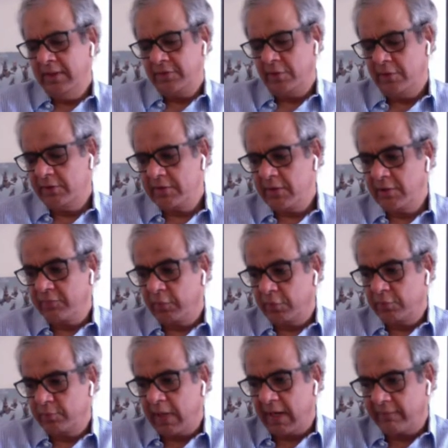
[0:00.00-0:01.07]
It's on the
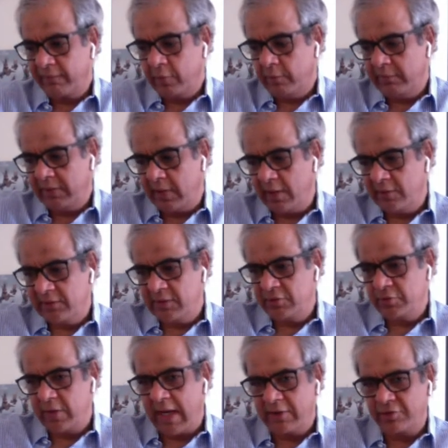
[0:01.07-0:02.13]
Salesforce platform. It allows us
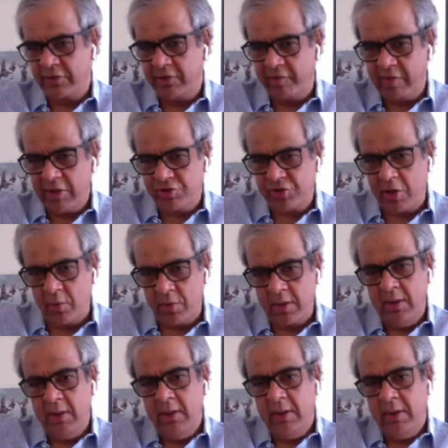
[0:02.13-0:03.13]
to actually reach out